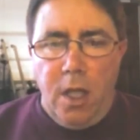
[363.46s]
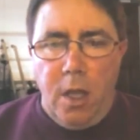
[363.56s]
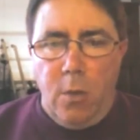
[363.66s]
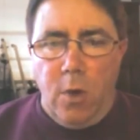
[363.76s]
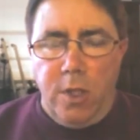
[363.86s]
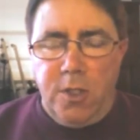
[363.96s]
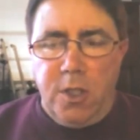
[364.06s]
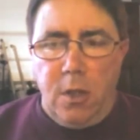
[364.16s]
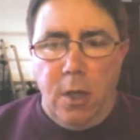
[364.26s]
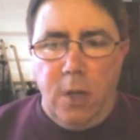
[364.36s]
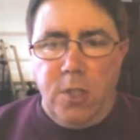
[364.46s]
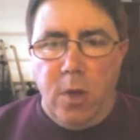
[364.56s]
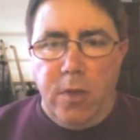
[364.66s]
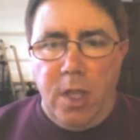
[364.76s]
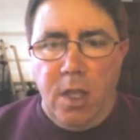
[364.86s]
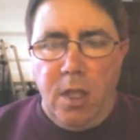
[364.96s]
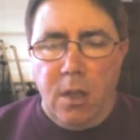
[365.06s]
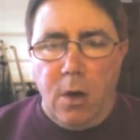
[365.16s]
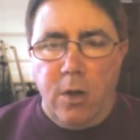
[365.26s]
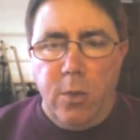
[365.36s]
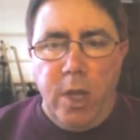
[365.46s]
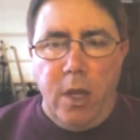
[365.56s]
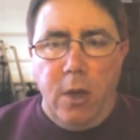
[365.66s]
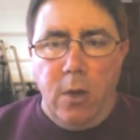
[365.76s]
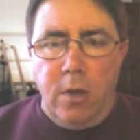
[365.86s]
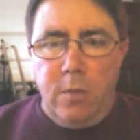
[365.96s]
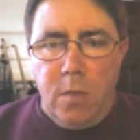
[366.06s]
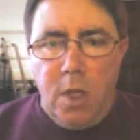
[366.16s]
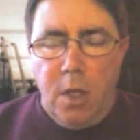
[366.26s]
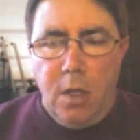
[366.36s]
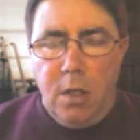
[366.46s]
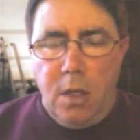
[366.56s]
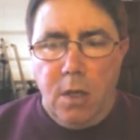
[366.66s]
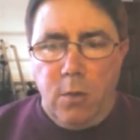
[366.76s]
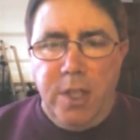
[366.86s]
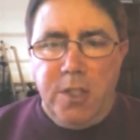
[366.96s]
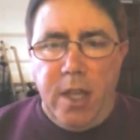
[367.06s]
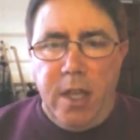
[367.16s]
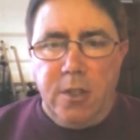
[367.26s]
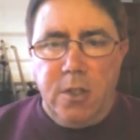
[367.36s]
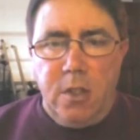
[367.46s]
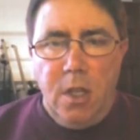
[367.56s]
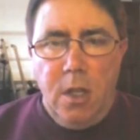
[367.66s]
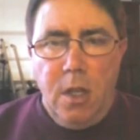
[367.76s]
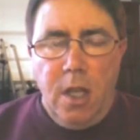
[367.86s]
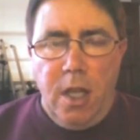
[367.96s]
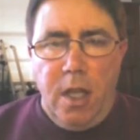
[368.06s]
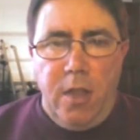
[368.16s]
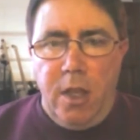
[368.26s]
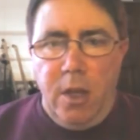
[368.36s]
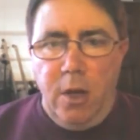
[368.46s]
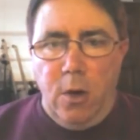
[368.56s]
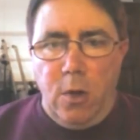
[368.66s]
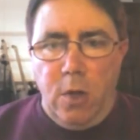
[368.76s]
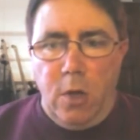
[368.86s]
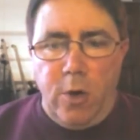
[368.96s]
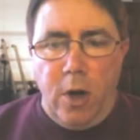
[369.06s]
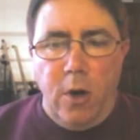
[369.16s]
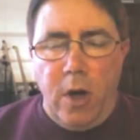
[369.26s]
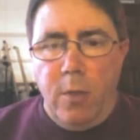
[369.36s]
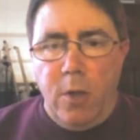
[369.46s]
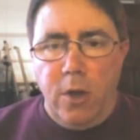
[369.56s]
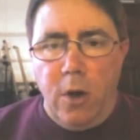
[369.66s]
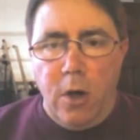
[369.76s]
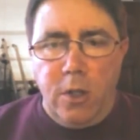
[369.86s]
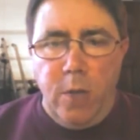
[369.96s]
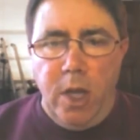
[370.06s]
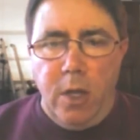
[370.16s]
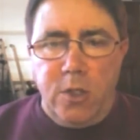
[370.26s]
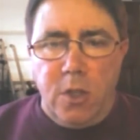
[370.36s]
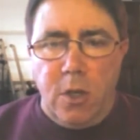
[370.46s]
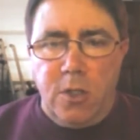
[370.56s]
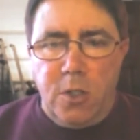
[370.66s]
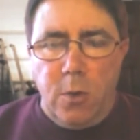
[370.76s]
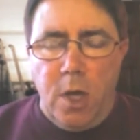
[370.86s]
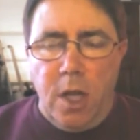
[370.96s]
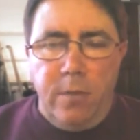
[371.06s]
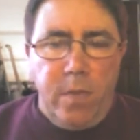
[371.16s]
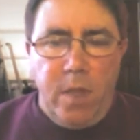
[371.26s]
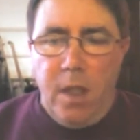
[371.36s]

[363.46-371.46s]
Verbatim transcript: And once it loads up on the Arduino, it resets, and then your whole program on your Arduino starts to run.